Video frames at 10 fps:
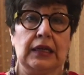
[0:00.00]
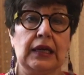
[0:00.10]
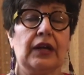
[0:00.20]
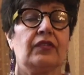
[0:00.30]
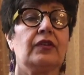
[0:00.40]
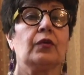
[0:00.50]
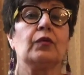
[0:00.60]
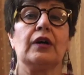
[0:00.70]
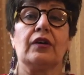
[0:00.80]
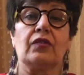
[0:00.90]
as it
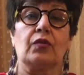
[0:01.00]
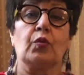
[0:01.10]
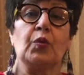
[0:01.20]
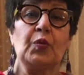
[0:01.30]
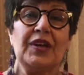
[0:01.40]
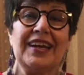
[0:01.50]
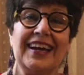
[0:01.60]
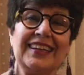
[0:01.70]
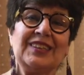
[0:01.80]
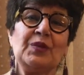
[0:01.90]
was when we
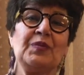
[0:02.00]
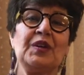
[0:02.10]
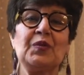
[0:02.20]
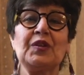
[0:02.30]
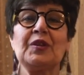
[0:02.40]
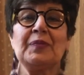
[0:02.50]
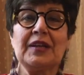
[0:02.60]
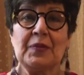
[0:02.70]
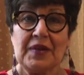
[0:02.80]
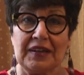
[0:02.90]
had to meet with the
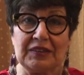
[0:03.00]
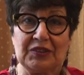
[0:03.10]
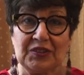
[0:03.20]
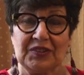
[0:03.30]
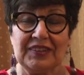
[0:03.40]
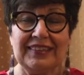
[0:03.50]
money manager